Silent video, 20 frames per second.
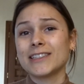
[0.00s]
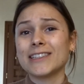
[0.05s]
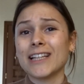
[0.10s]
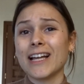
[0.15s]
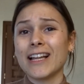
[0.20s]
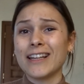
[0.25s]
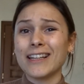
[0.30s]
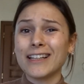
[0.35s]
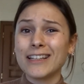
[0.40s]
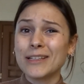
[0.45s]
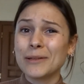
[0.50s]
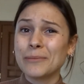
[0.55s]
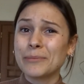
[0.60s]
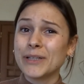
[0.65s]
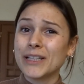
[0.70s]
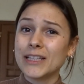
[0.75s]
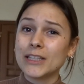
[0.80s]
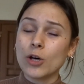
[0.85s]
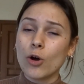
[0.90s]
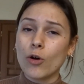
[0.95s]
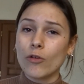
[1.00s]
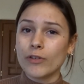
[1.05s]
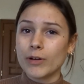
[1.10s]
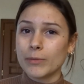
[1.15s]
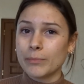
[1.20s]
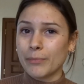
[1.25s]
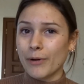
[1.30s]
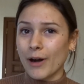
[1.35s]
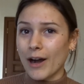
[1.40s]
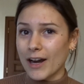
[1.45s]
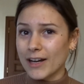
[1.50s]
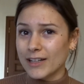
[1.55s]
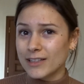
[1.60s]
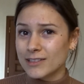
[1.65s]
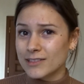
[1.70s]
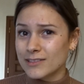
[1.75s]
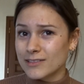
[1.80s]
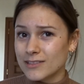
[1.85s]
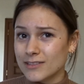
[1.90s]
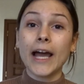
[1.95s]
is a little bit
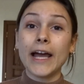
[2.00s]
overpriced,